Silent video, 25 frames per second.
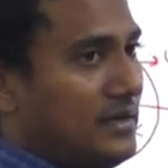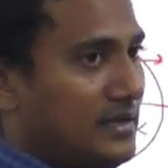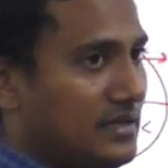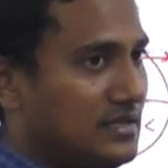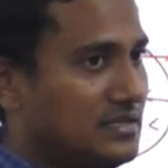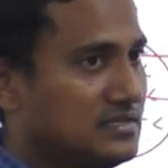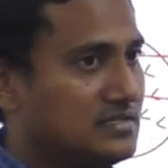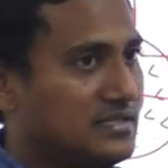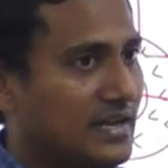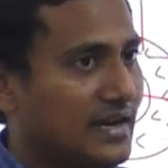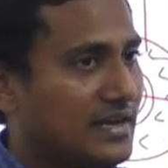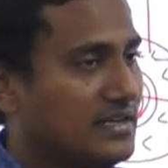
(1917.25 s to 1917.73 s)

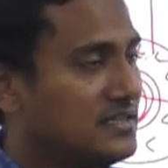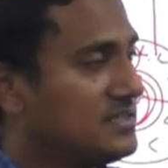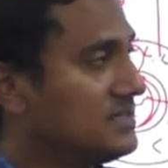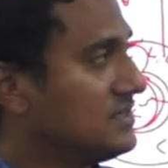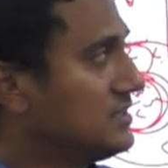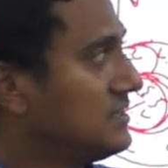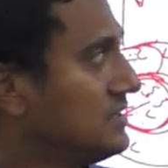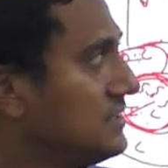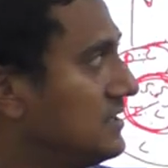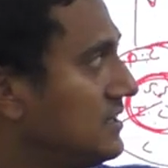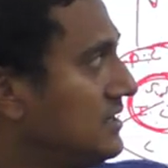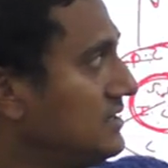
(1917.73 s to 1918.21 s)
Inside the
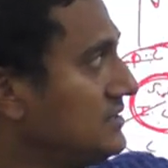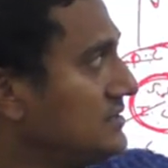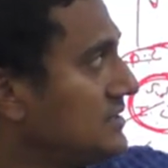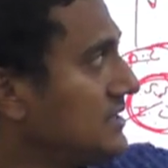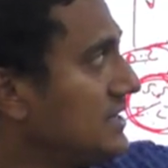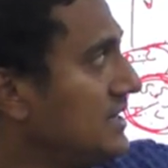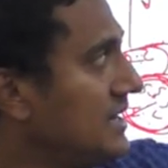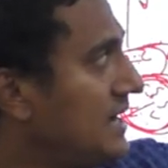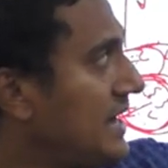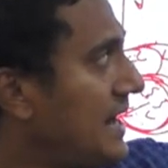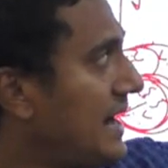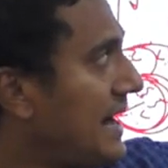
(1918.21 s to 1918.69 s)

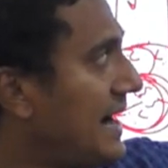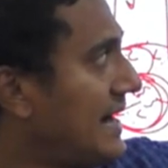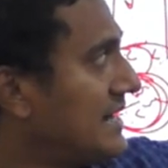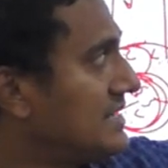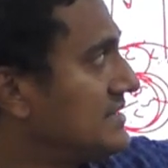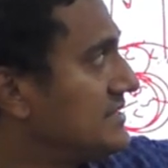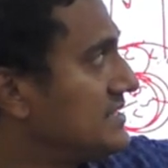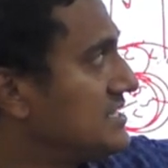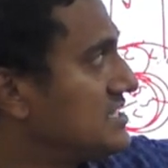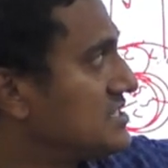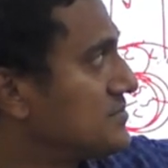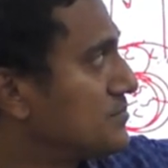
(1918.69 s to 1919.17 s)
earth,
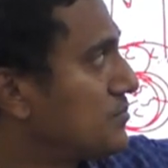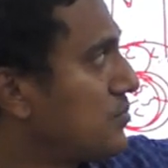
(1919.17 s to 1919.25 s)
at this